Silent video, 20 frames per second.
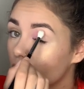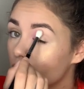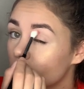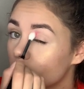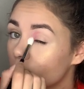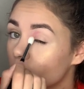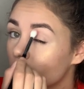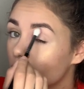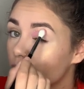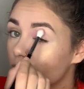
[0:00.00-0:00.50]

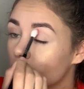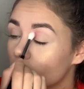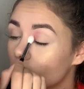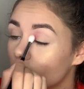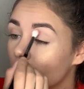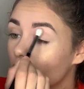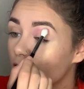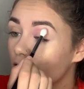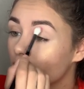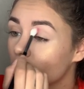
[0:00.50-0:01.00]
Just gonna put
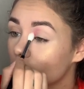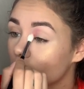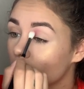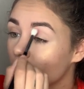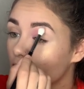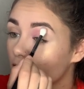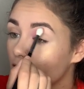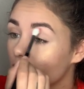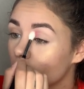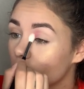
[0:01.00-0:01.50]
that on the
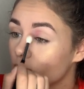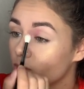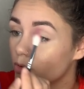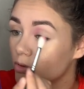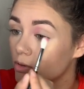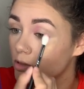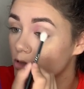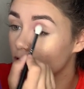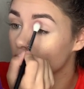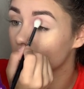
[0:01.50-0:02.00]
inner
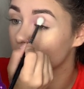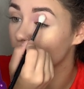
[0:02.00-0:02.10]
portion